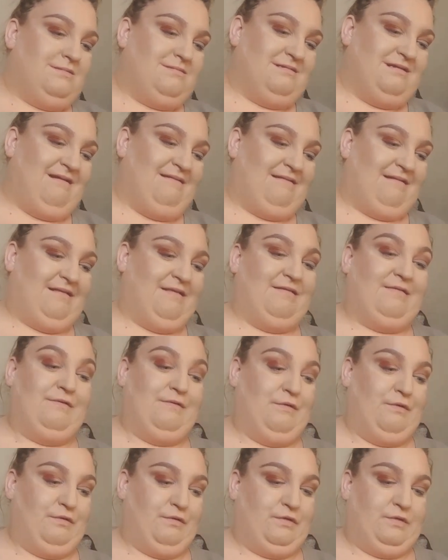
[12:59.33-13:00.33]
I'm going to have to
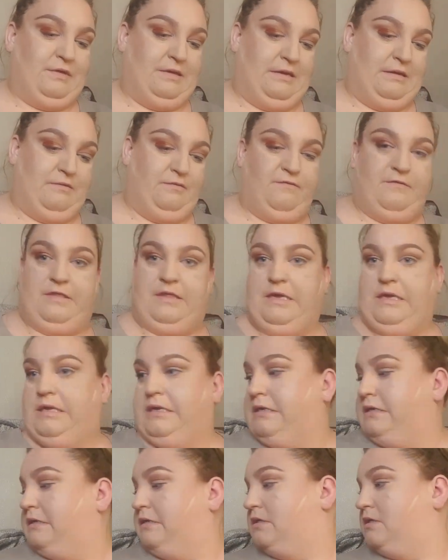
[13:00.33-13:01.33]
search now for
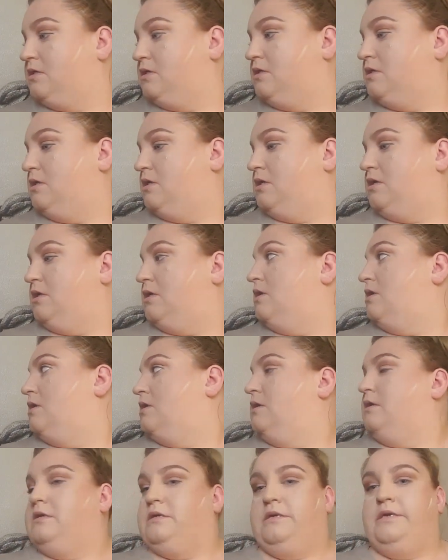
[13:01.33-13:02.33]
that.
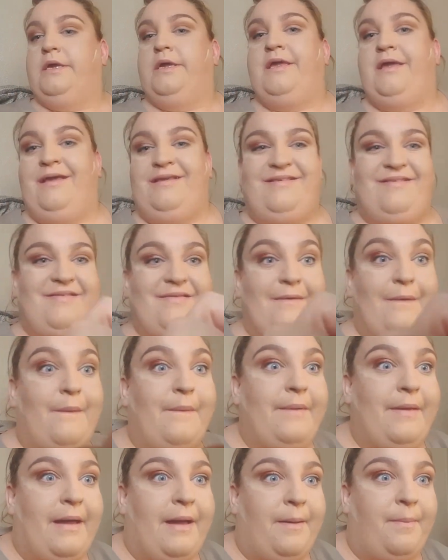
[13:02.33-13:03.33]
Yes,
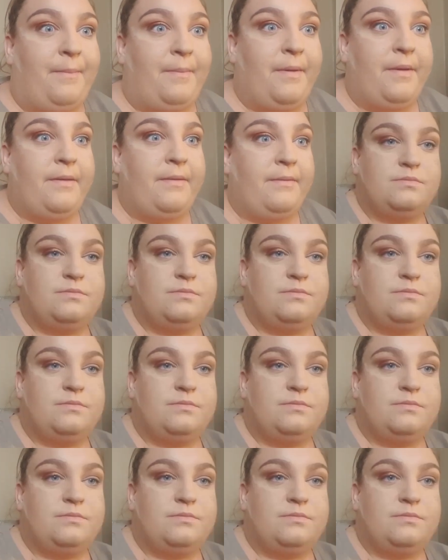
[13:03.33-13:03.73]
I am.